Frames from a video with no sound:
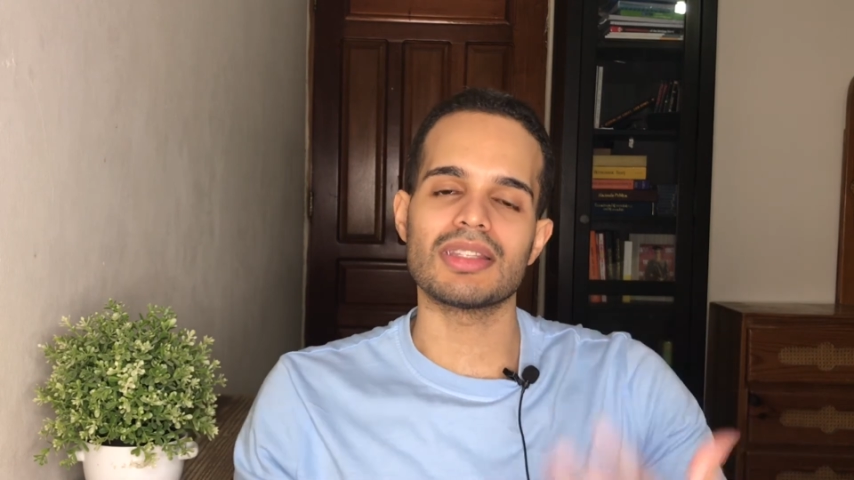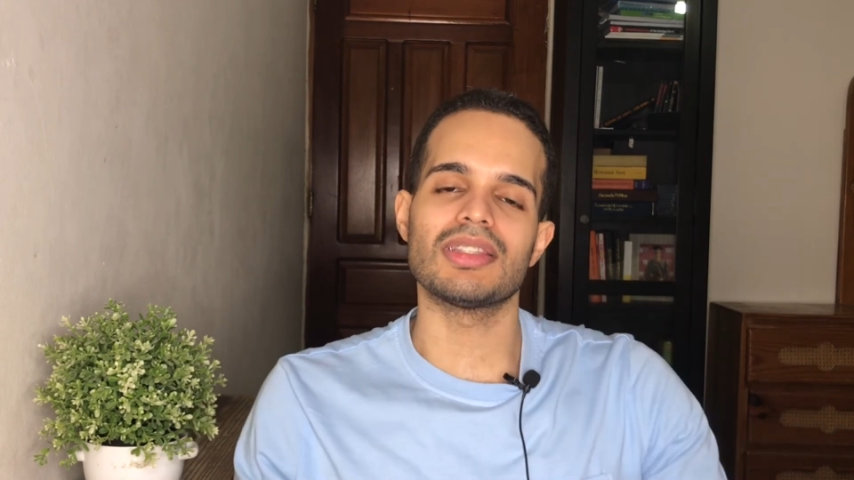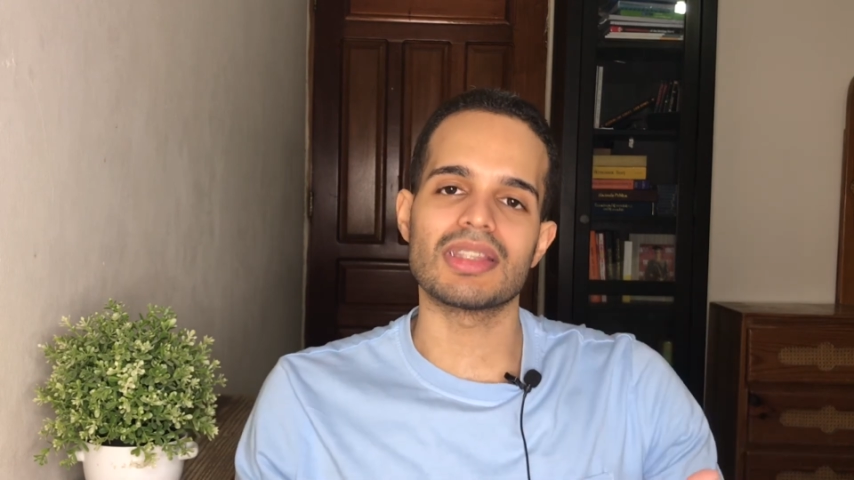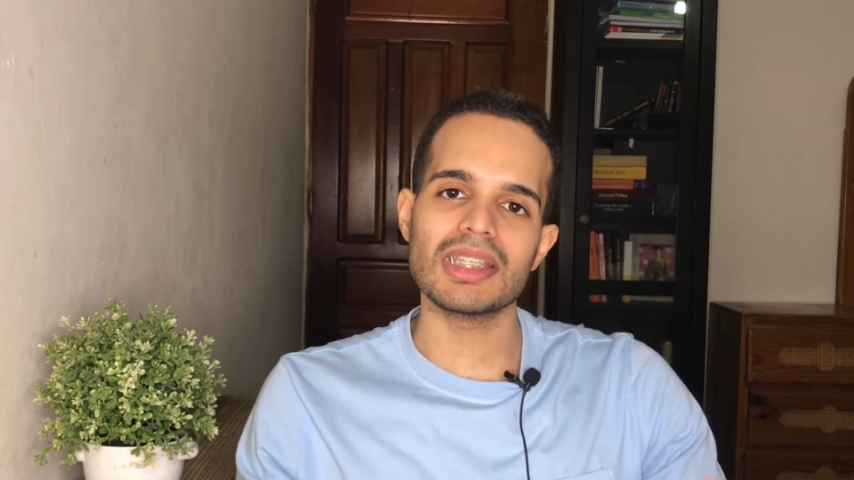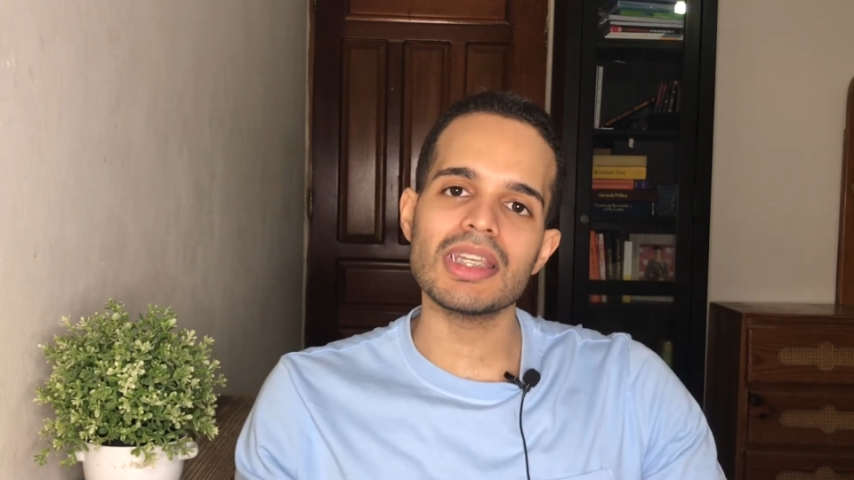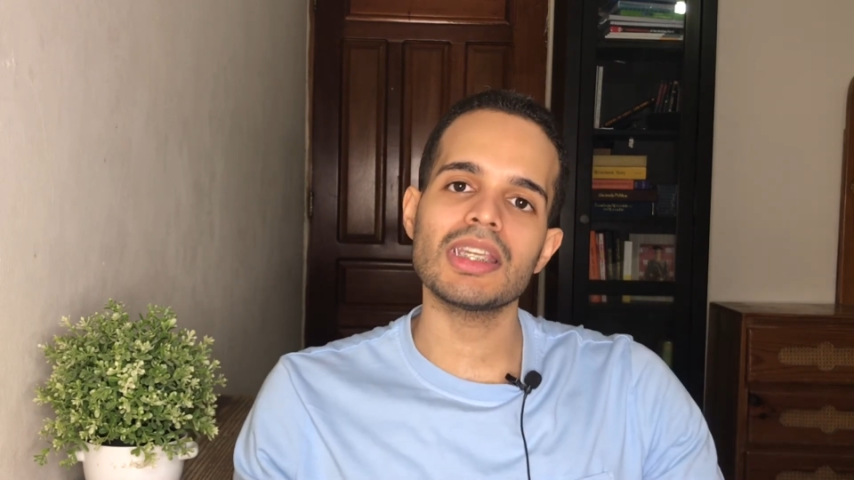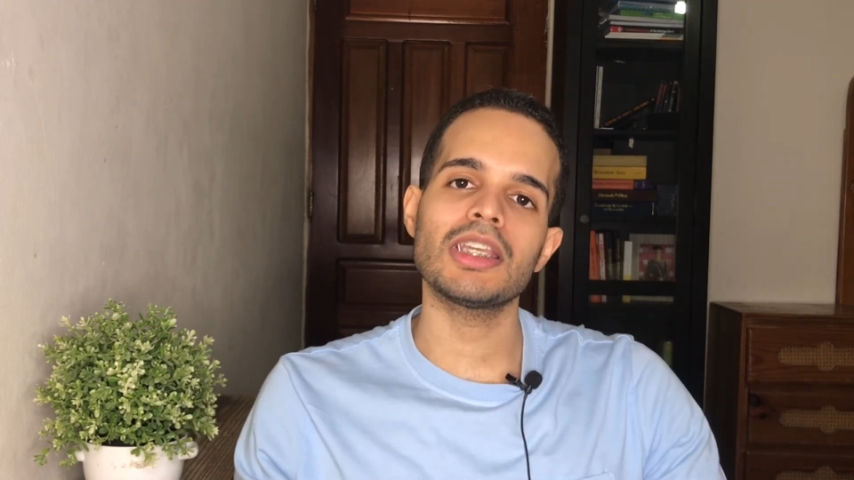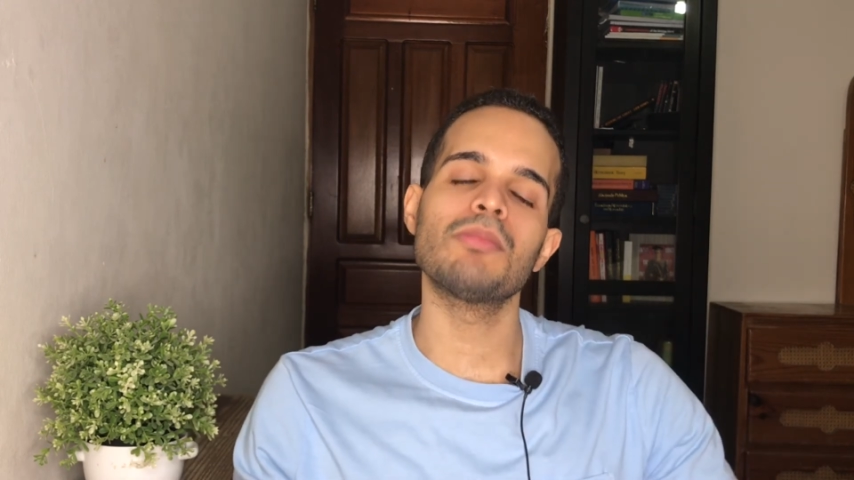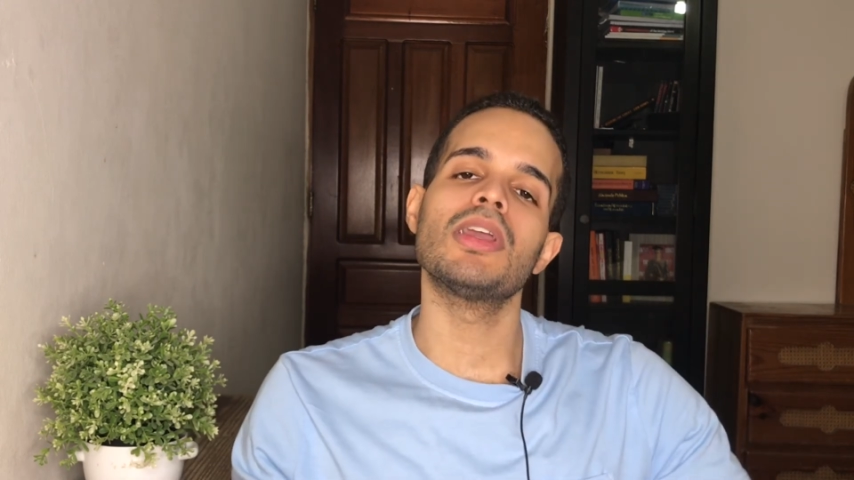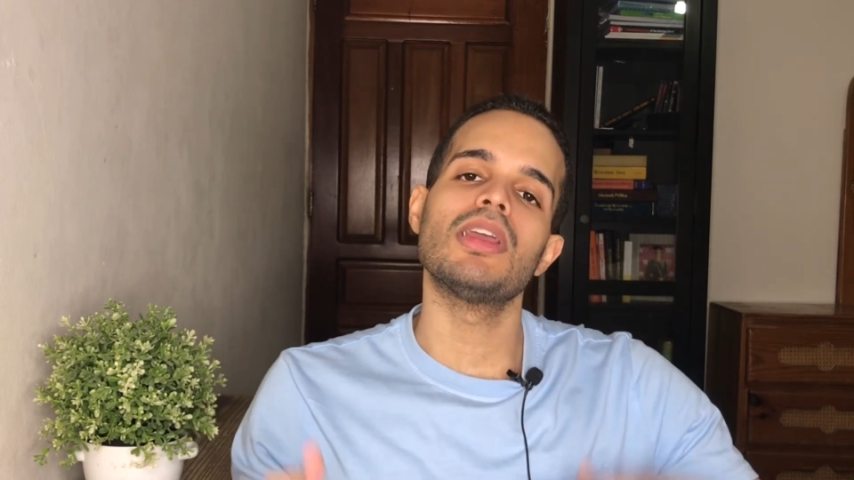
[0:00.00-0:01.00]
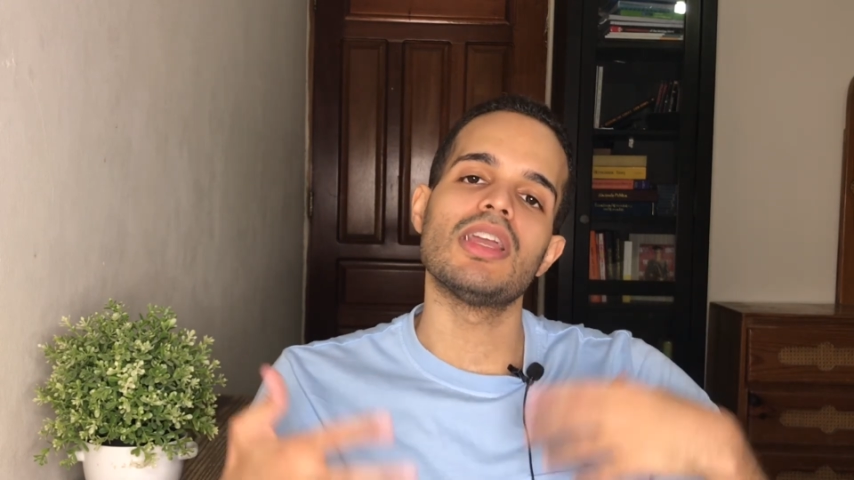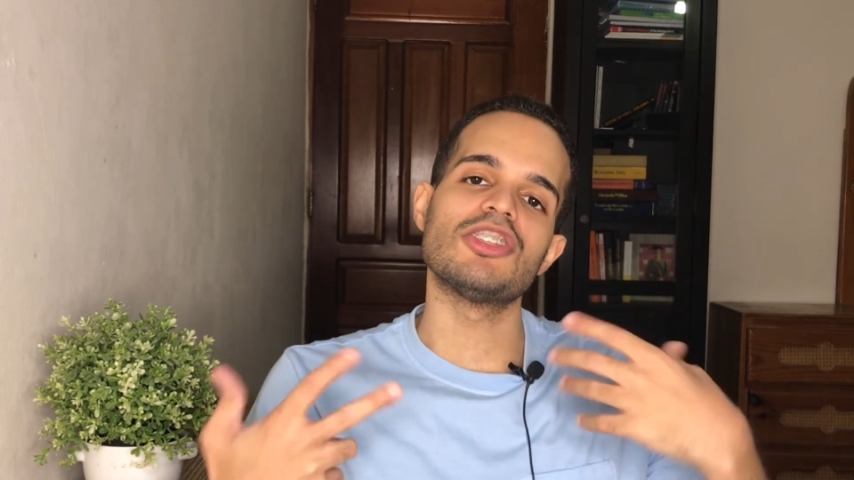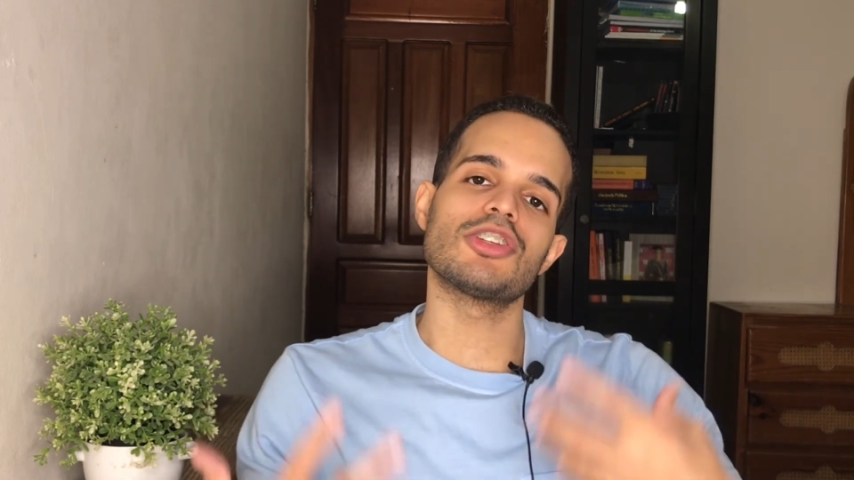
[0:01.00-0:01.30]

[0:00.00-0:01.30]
the team in